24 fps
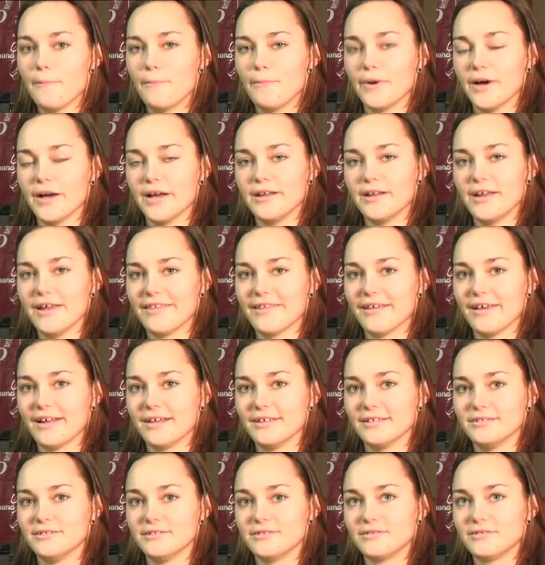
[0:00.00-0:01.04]
but that
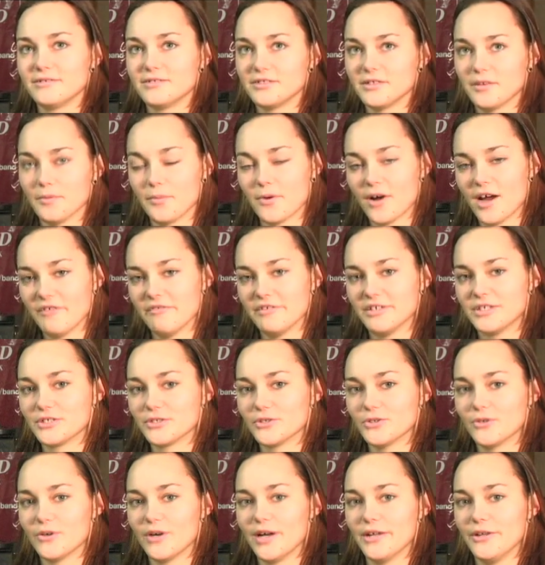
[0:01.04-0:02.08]
it's a private
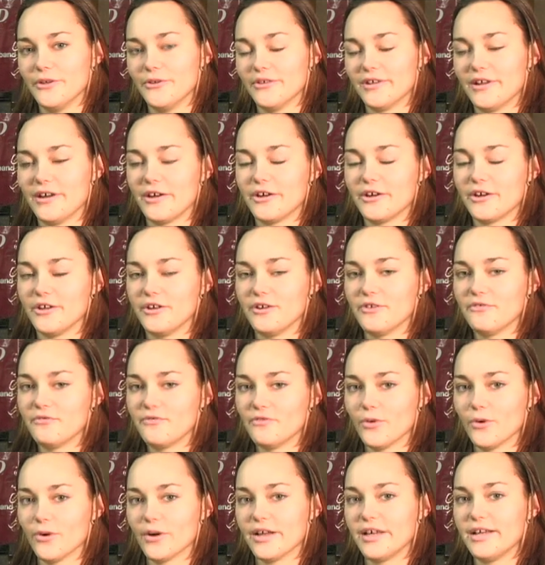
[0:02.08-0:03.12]
school, I knew that I couldn't
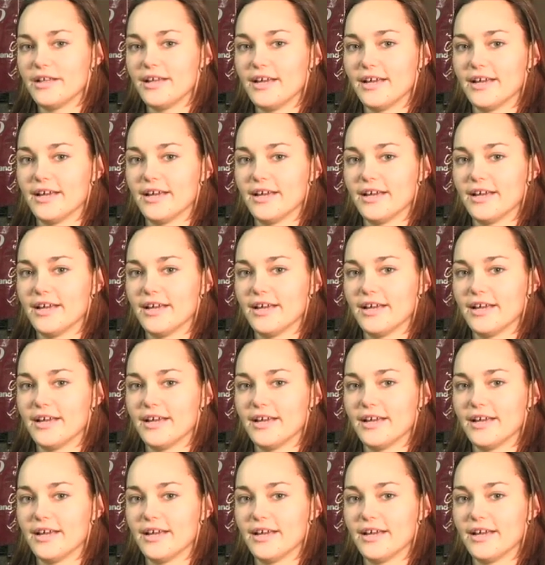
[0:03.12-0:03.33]
afford it,